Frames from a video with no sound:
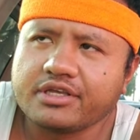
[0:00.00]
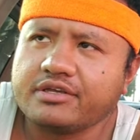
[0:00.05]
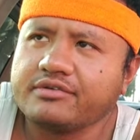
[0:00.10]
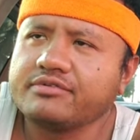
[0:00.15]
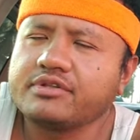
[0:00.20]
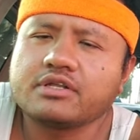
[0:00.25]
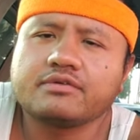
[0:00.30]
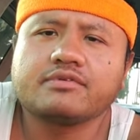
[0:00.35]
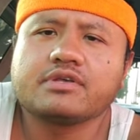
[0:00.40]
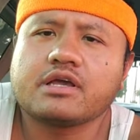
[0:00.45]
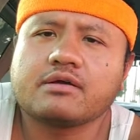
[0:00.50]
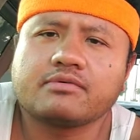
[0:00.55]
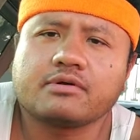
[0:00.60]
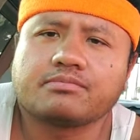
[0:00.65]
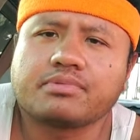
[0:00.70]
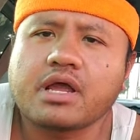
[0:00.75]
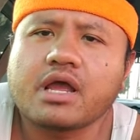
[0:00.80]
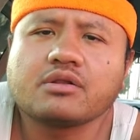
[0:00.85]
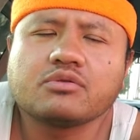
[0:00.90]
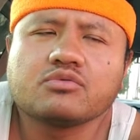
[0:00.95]
even if you have a
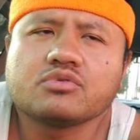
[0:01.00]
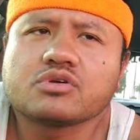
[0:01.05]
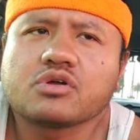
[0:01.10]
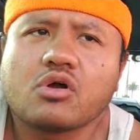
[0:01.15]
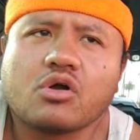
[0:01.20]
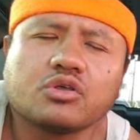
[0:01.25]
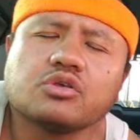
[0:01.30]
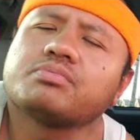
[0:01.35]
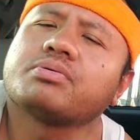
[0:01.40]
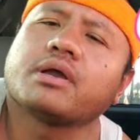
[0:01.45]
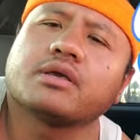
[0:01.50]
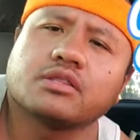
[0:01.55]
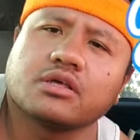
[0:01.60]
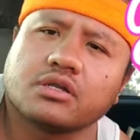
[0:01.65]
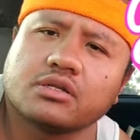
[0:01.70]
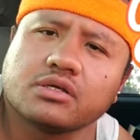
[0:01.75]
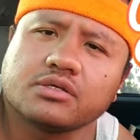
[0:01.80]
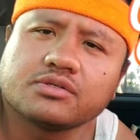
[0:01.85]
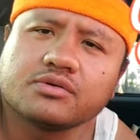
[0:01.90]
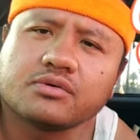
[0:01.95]
brand new car, you pay the
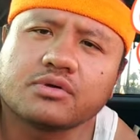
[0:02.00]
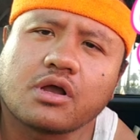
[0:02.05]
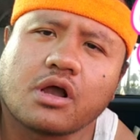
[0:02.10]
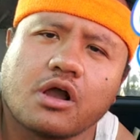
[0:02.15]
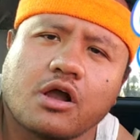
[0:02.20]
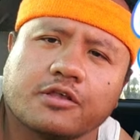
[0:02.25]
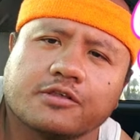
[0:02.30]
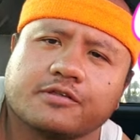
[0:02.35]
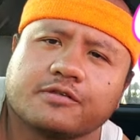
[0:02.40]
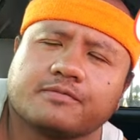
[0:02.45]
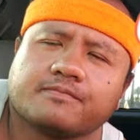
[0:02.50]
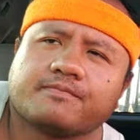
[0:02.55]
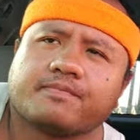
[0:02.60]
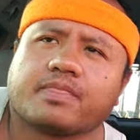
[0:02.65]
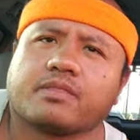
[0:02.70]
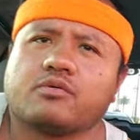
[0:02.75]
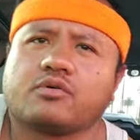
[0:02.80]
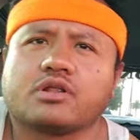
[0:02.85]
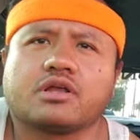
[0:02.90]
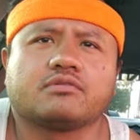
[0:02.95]
initial cost,
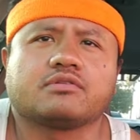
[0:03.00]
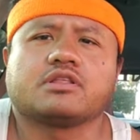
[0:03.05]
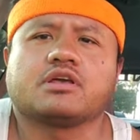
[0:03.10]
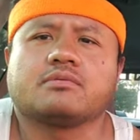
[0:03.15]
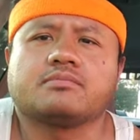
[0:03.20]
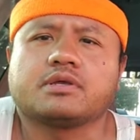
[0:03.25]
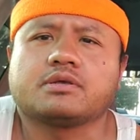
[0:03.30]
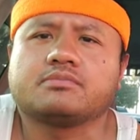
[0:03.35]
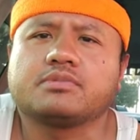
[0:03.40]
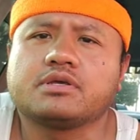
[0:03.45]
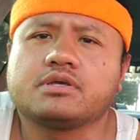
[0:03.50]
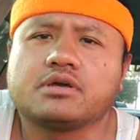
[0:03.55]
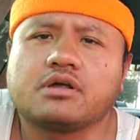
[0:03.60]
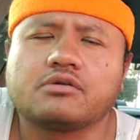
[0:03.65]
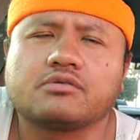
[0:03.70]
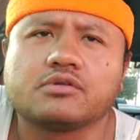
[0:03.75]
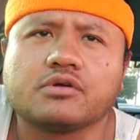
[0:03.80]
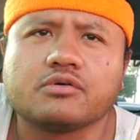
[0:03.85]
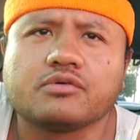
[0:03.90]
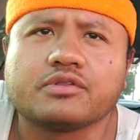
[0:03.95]
whatever that may be, I
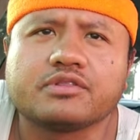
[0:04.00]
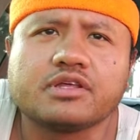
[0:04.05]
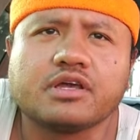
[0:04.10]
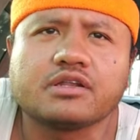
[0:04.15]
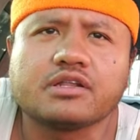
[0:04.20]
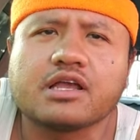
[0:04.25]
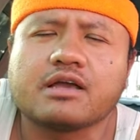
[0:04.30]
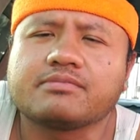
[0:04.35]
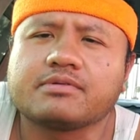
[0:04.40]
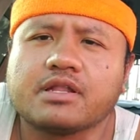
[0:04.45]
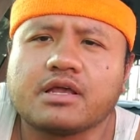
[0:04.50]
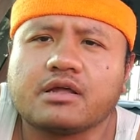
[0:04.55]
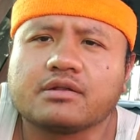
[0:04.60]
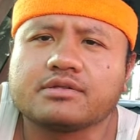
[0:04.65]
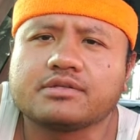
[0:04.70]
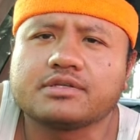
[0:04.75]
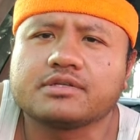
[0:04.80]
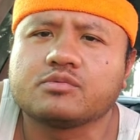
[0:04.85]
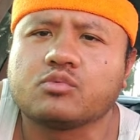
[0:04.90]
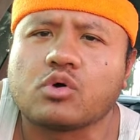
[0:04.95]
don't know. And then after that,
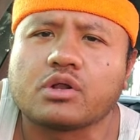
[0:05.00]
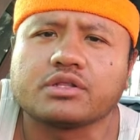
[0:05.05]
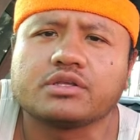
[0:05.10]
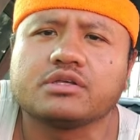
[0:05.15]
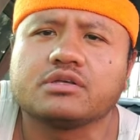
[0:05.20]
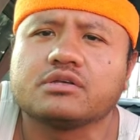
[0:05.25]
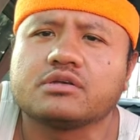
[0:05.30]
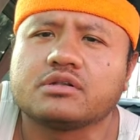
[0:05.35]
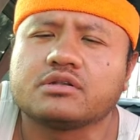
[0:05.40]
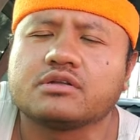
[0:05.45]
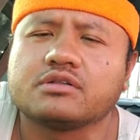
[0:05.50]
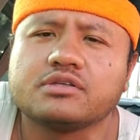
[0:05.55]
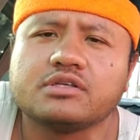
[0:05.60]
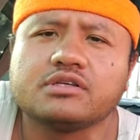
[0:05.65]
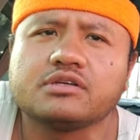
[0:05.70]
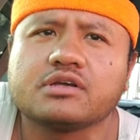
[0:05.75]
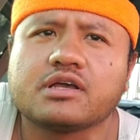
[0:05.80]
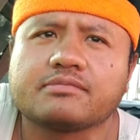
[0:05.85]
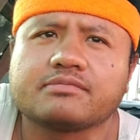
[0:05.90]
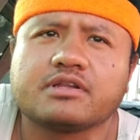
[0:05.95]
it's just one year, and then a
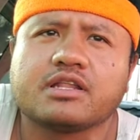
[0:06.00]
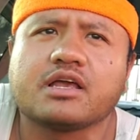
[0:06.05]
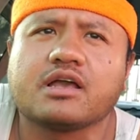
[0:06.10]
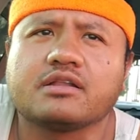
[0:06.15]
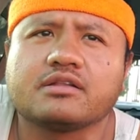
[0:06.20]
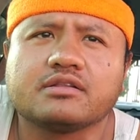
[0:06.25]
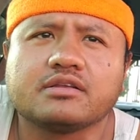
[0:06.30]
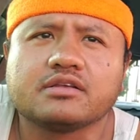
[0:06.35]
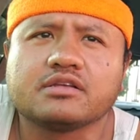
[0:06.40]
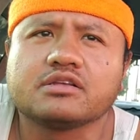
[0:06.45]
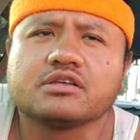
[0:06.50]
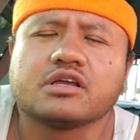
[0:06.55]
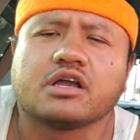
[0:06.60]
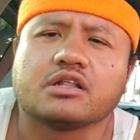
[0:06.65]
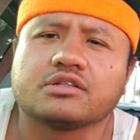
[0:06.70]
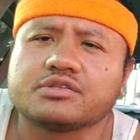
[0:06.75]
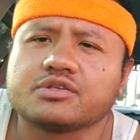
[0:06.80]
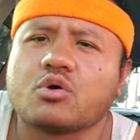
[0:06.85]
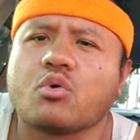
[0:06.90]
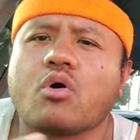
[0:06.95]
year after that,
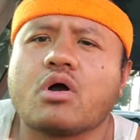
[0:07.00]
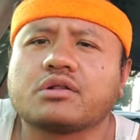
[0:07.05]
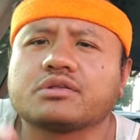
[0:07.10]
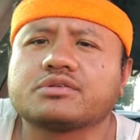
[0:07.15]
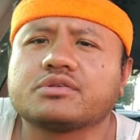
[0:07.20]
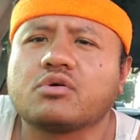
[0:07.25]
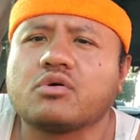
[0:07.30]
and so on and